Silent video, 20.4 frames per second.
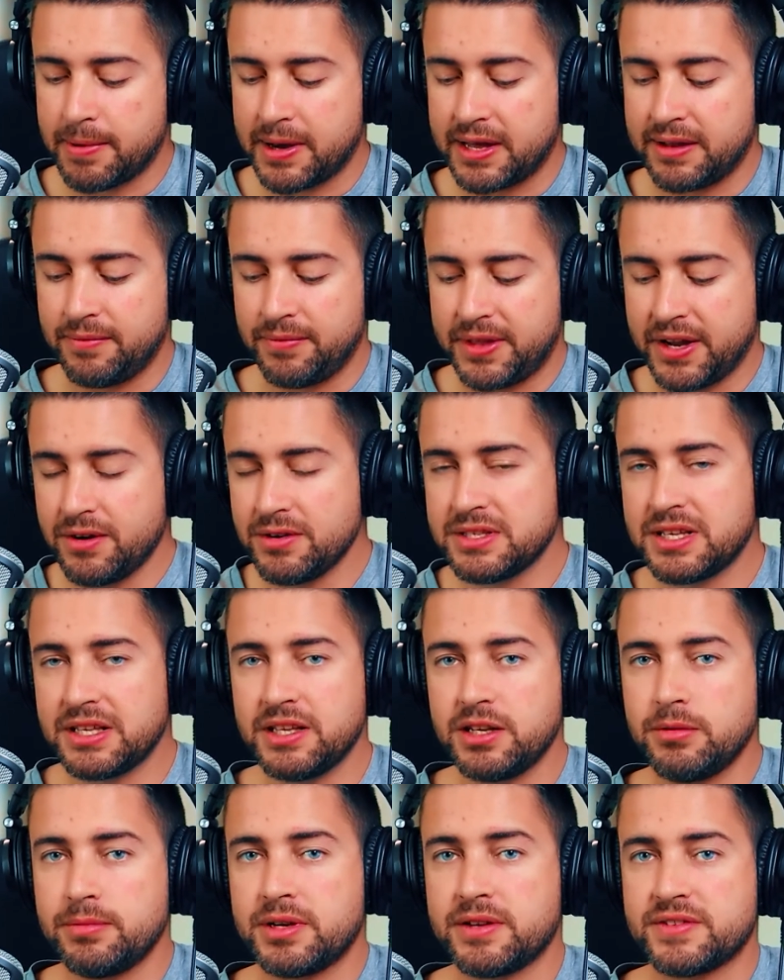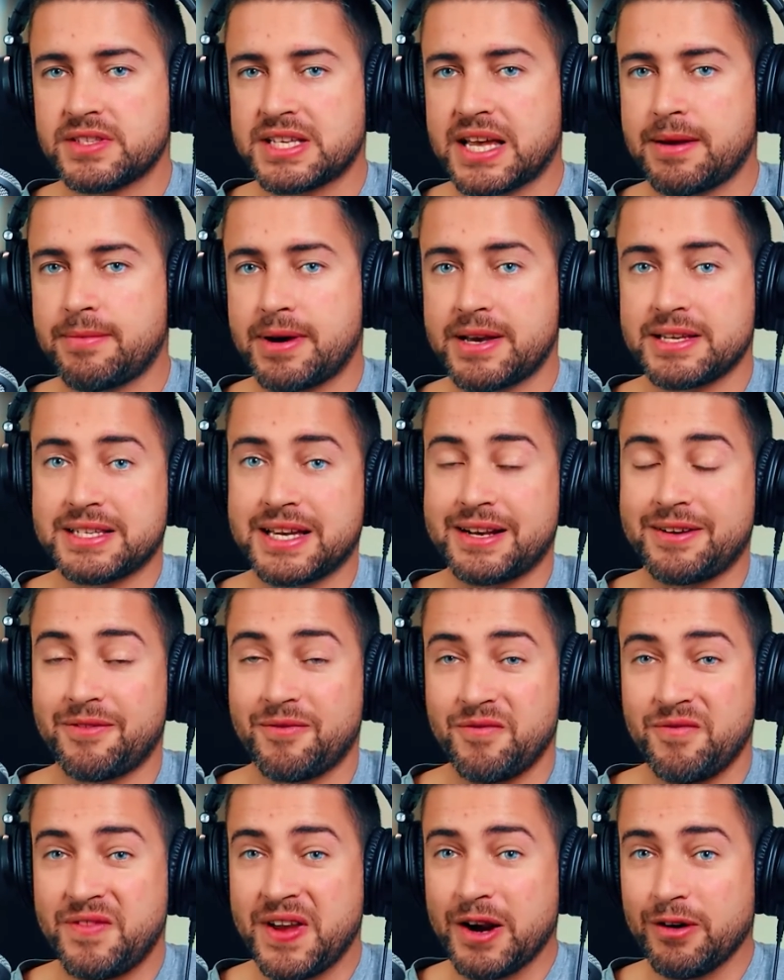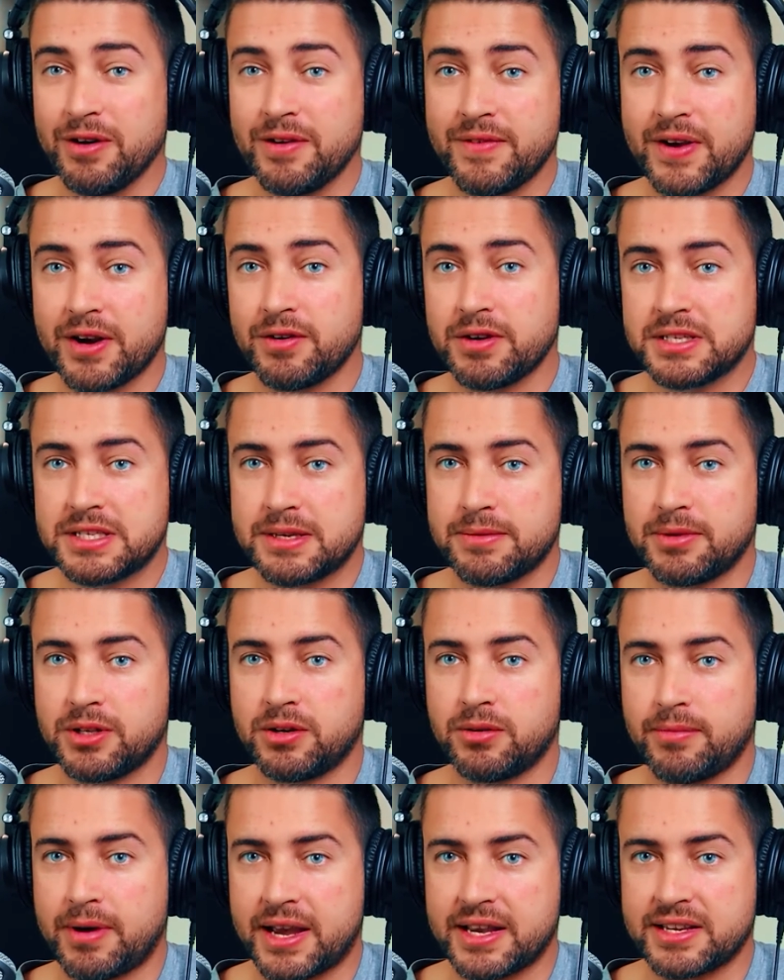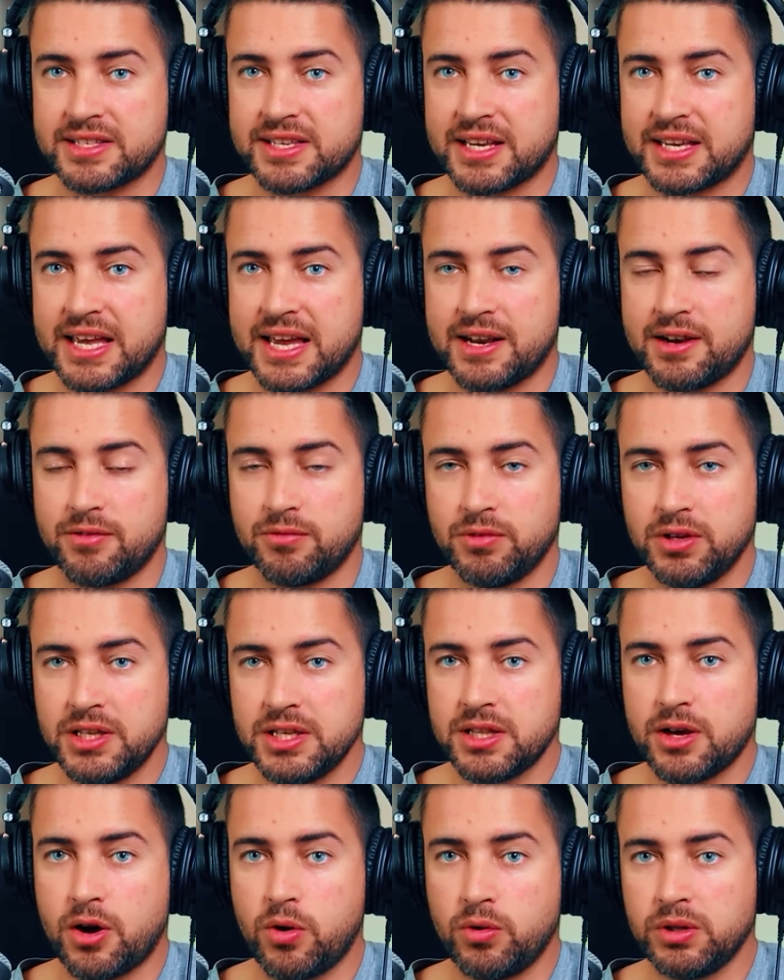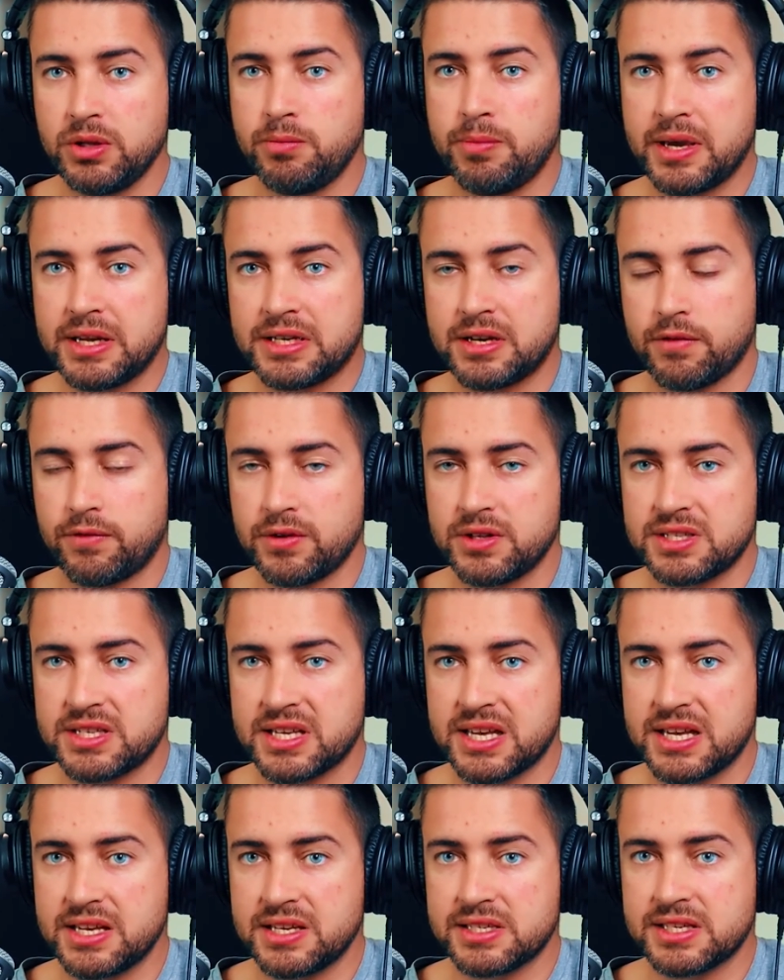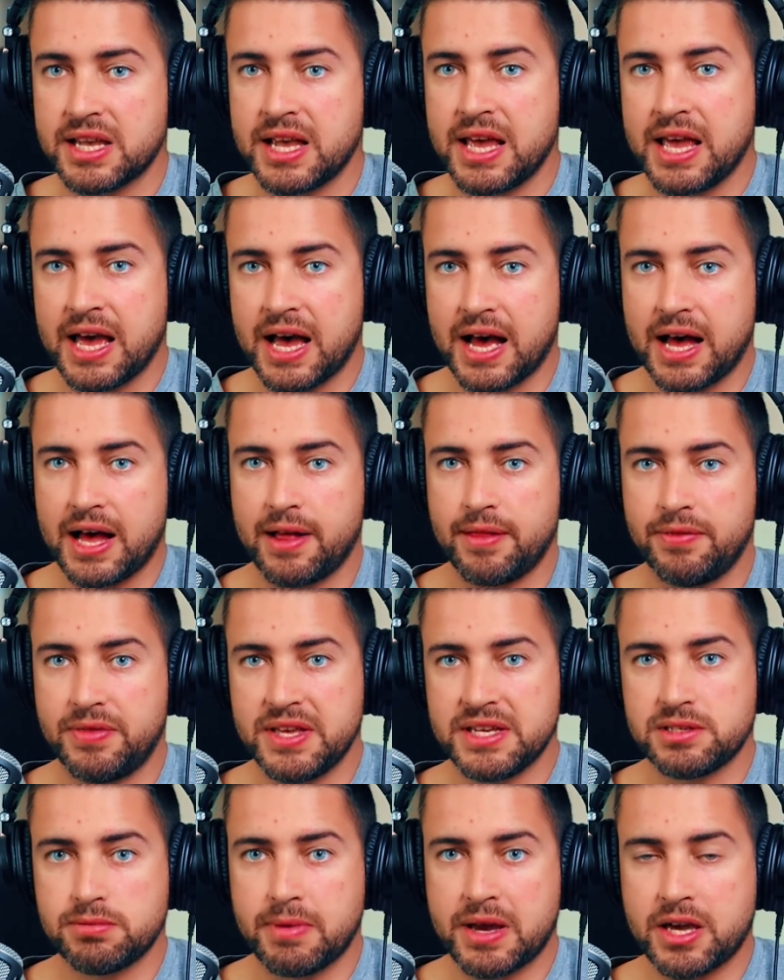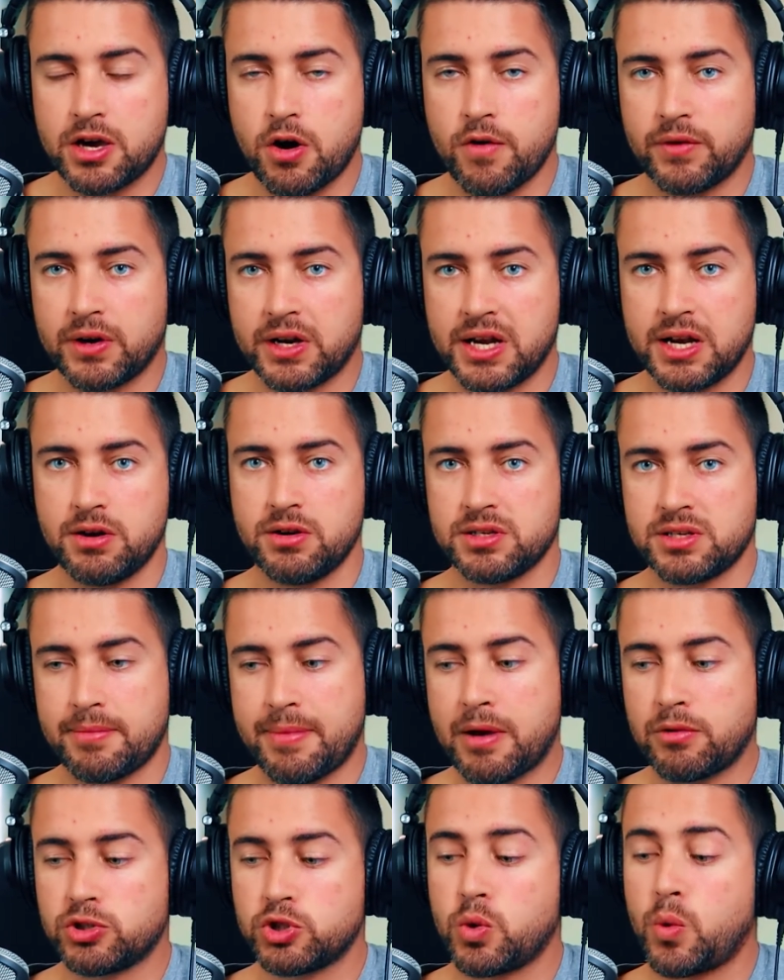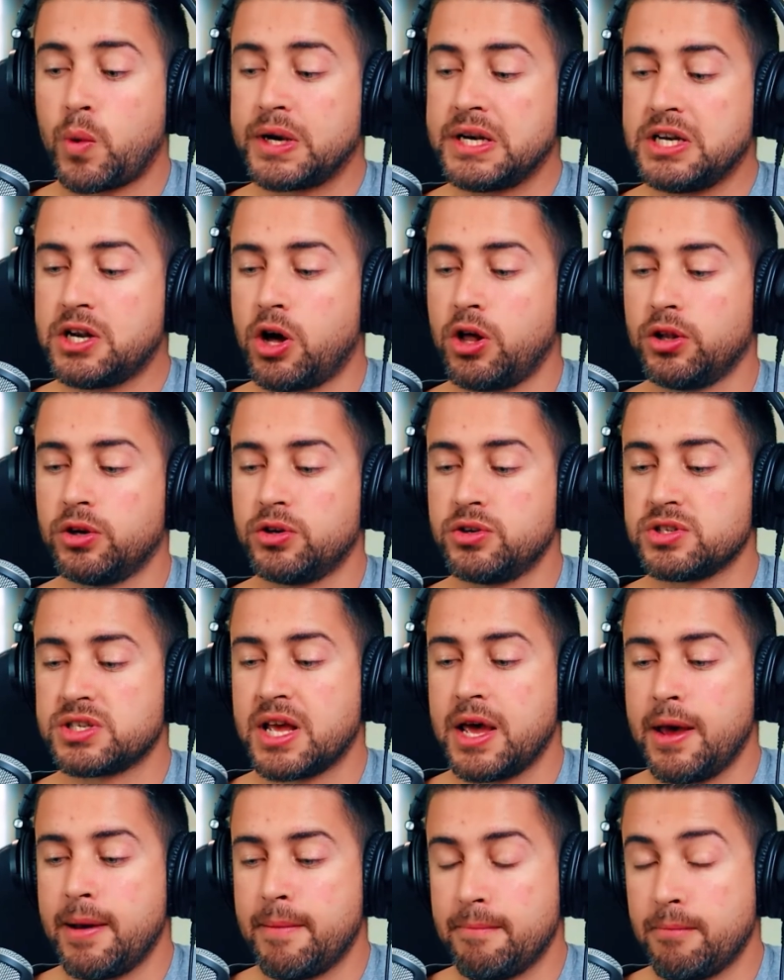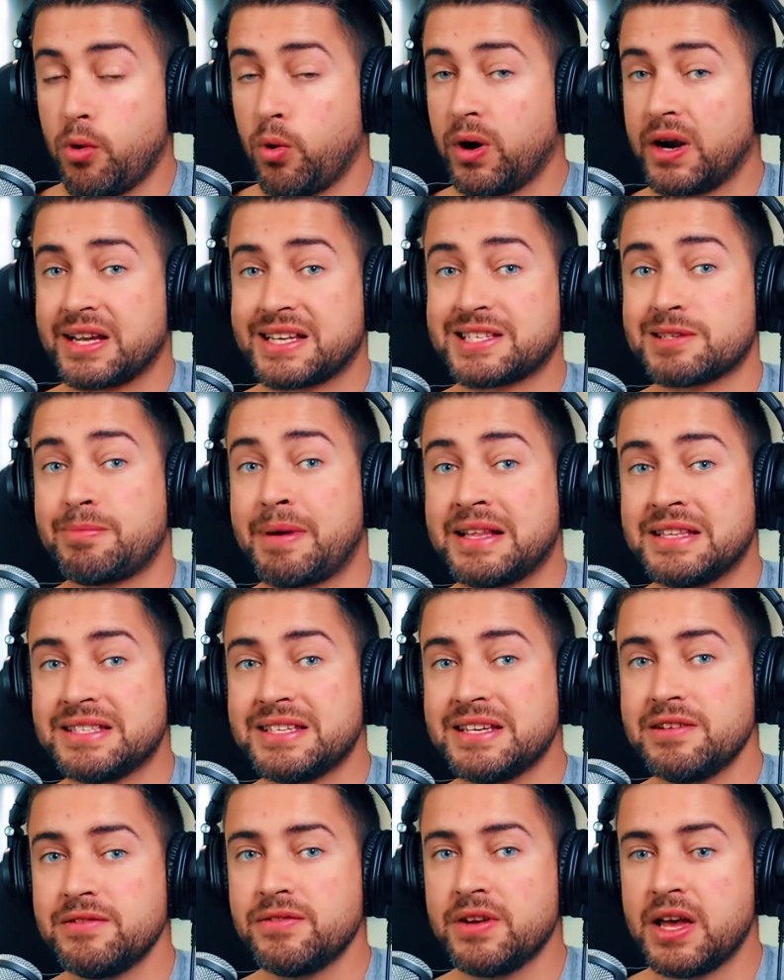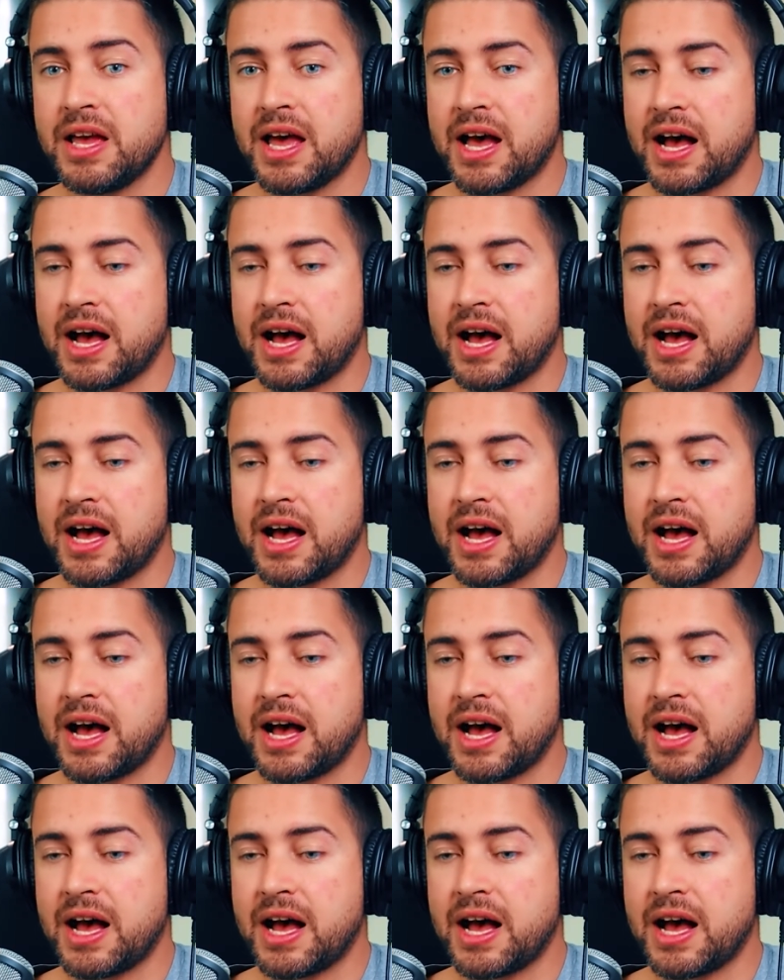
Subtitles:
But there's a little bit of a side-by-side. Very, very similar mics. Again, really the only big difference is this mic over here is about $20 more expensive.